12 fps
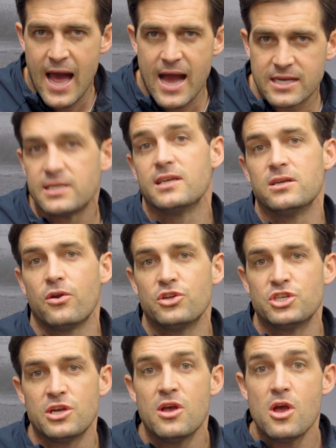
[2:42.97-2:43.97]
arc
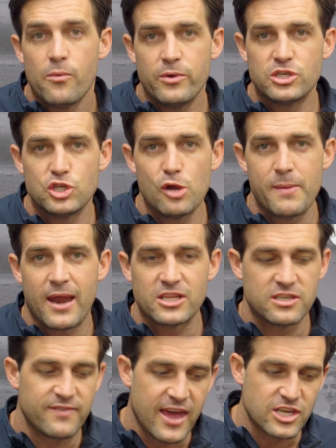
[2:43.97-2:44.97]
technology which New
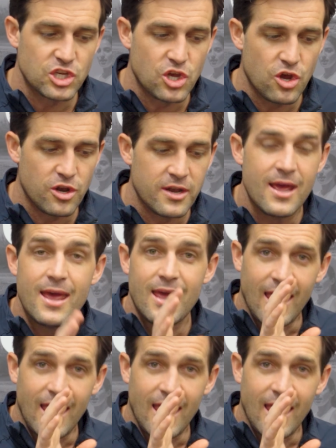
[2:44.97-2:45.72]
Balance have executed